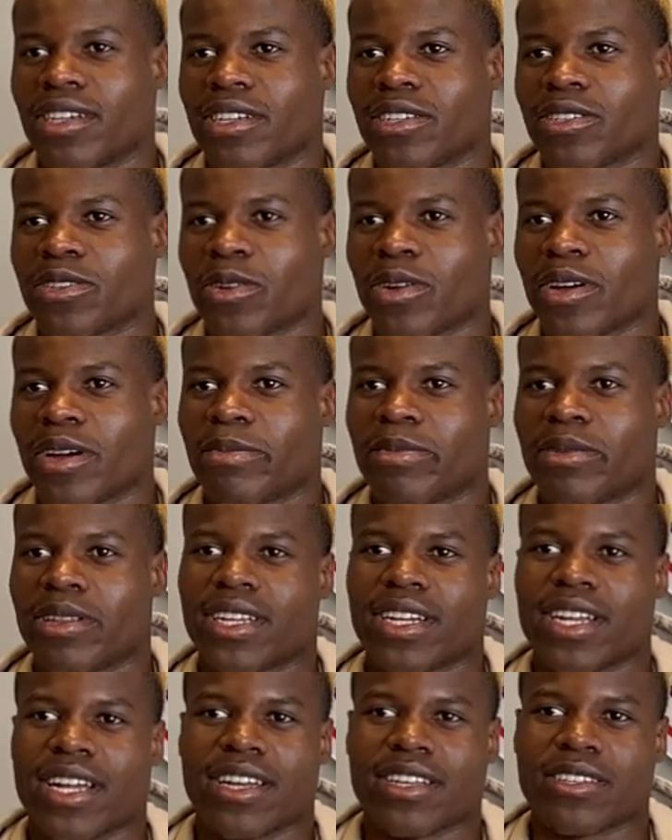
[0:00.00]
So I
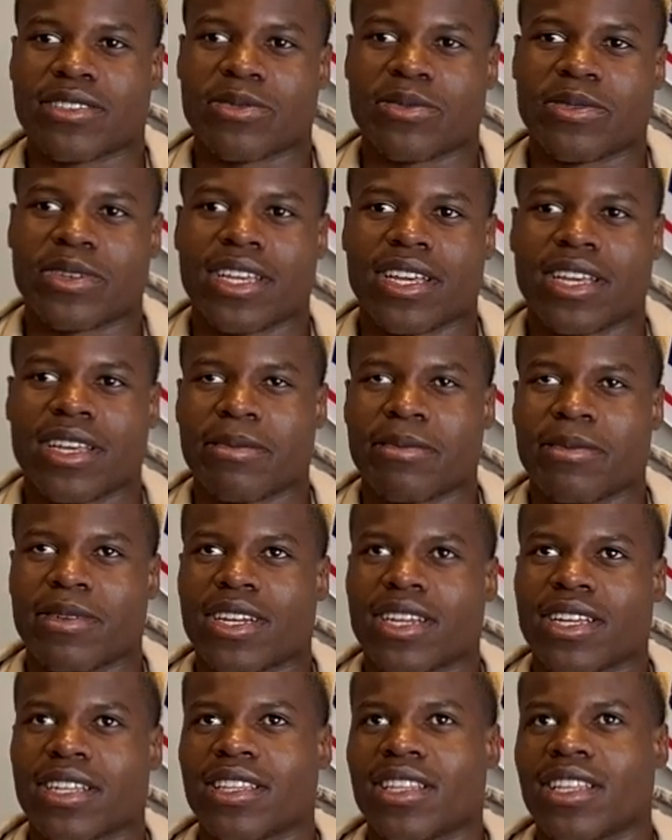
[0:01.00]
played a high school game,
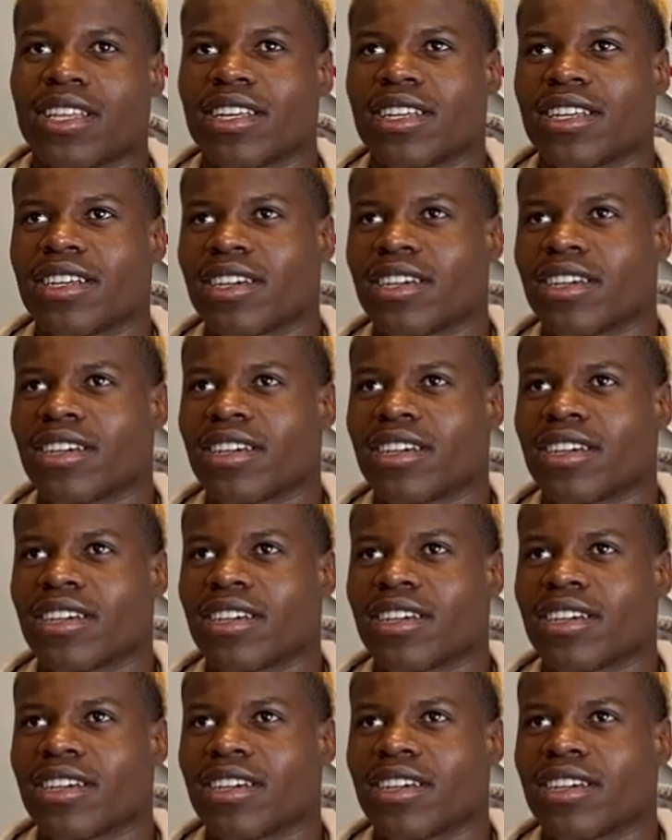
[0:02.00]
and I think